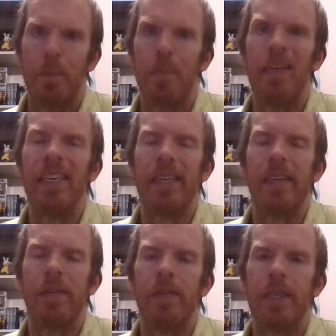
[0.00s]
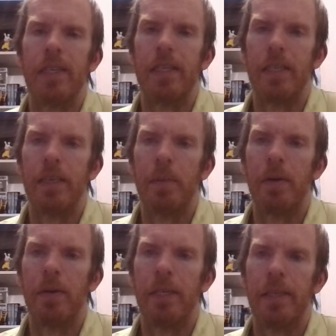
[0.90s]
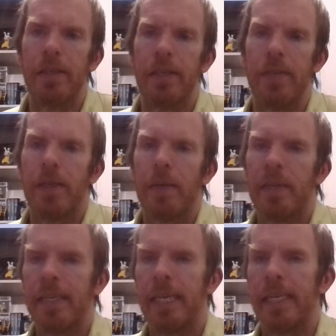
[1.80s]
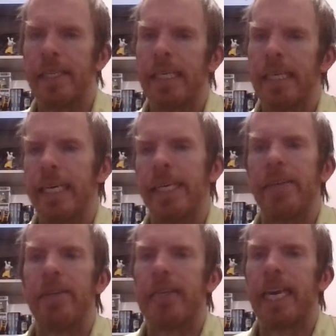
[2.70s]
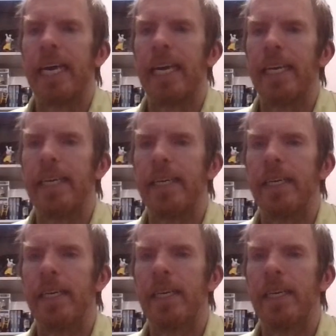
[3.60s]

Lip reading: big of your opponent's, something that's 8 or 10.